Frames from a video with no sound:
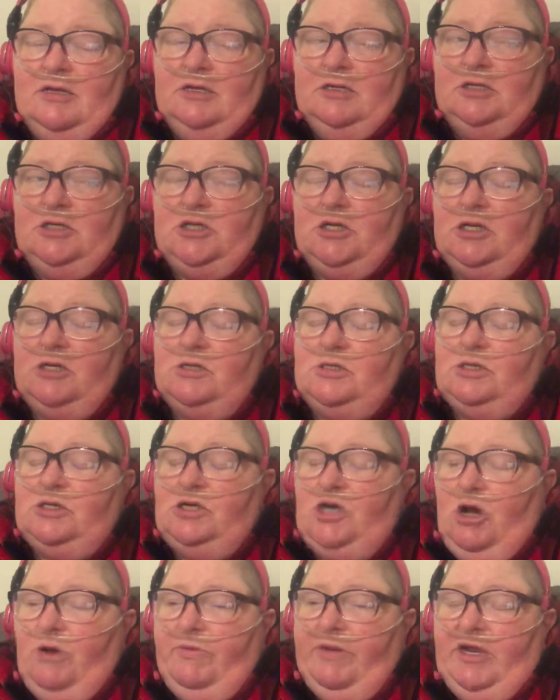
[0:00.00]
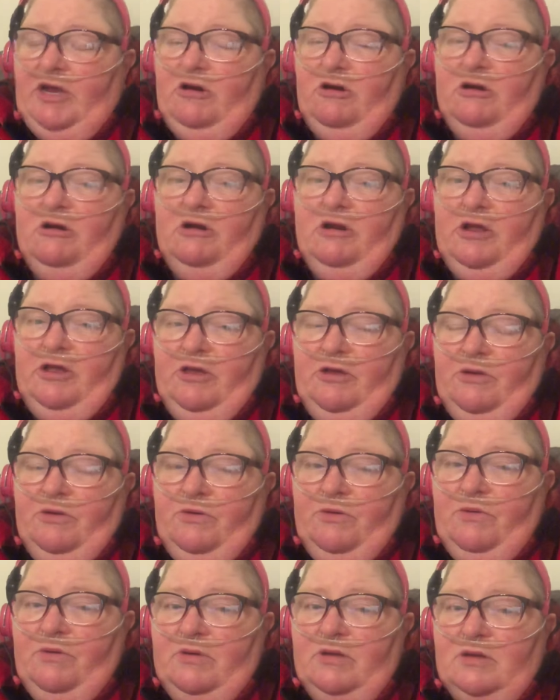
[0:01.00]
She goes, "Nobody hurt
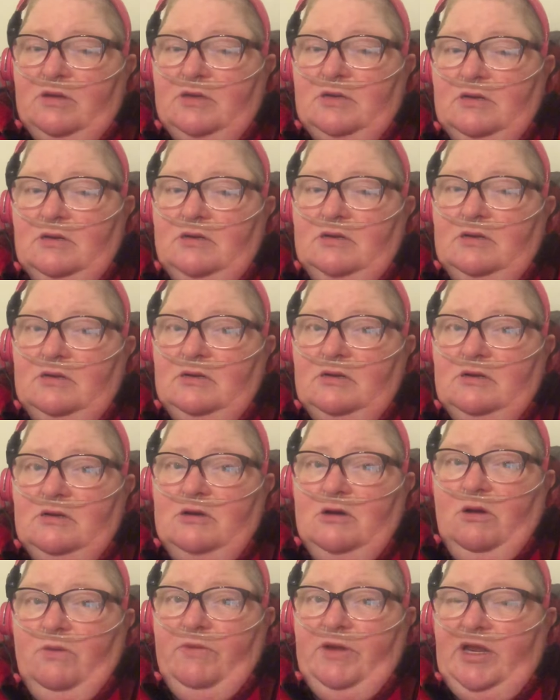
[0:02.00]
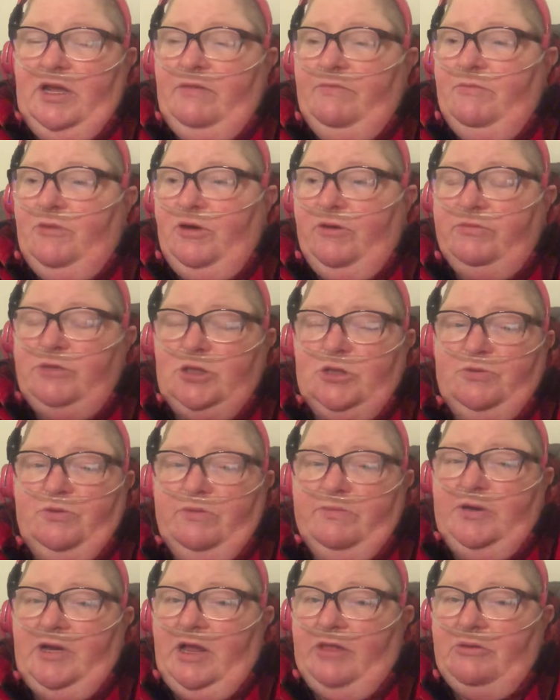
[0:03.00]
you. Nobody moved you
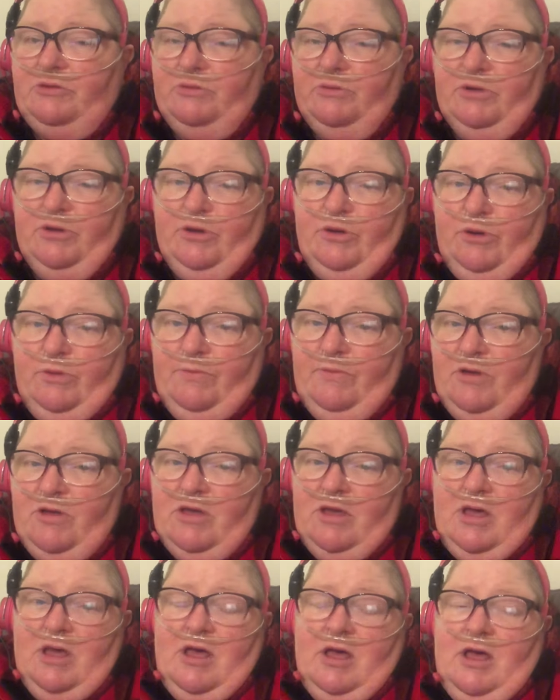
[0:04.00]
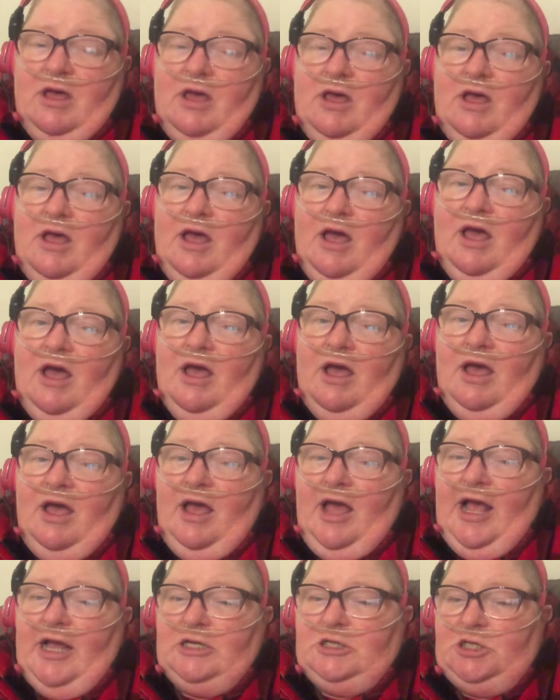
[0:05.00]
from another room."
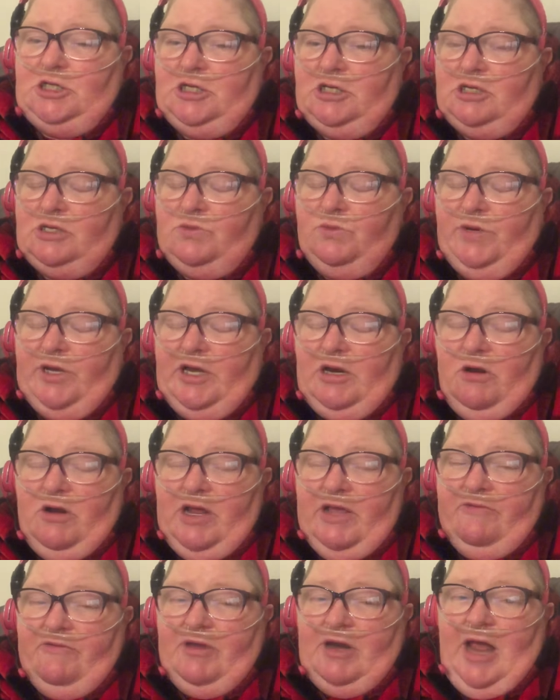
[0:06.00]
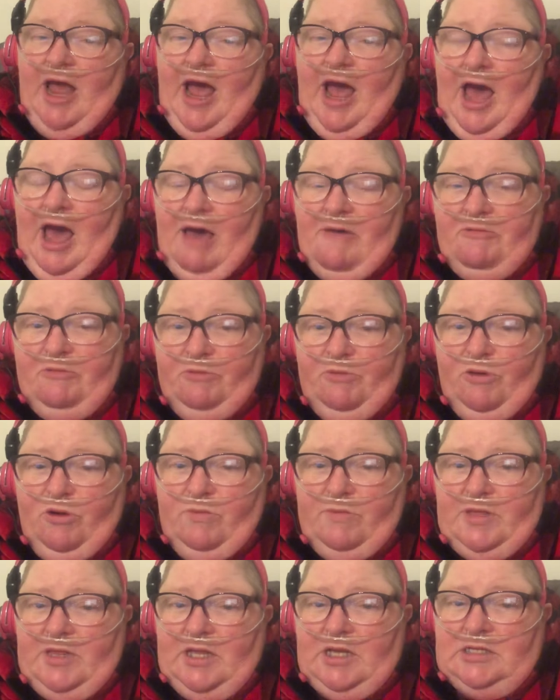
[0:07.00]
And she goes, "We don't even have a
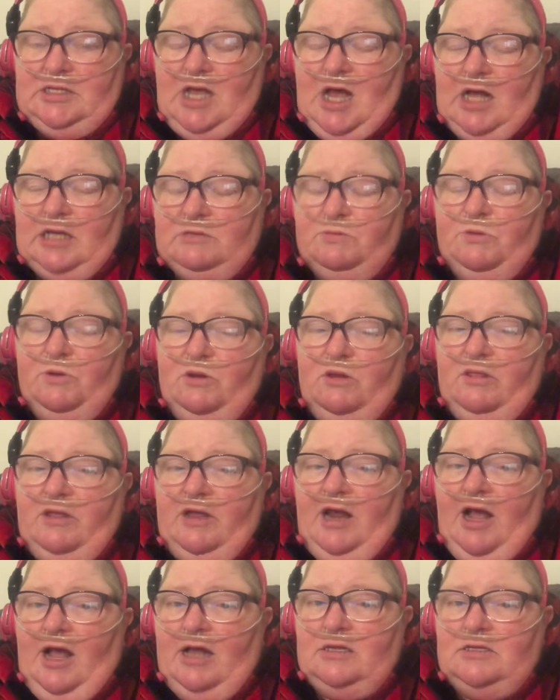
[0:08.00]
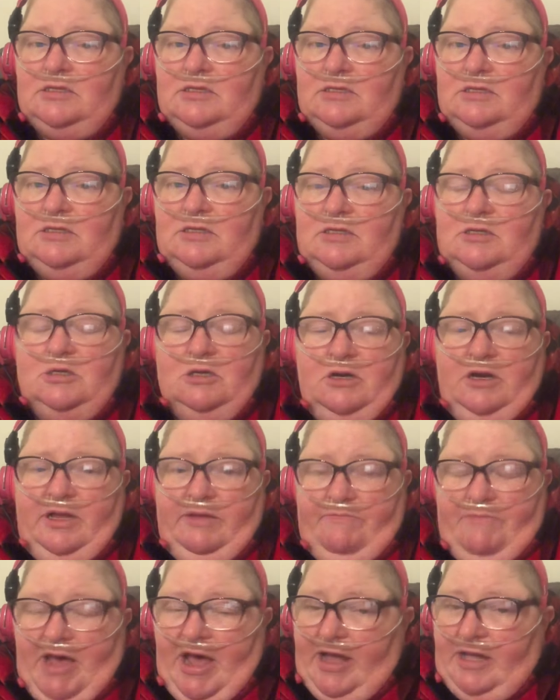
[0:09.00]
room in this hospital that has
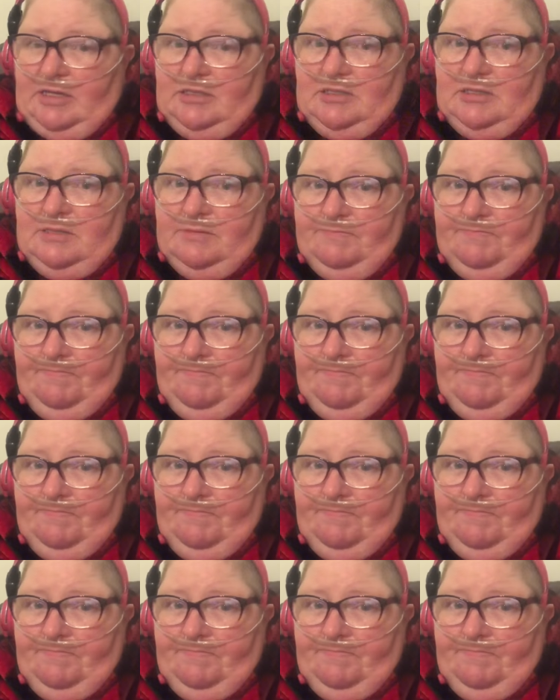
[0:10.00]
turning beds."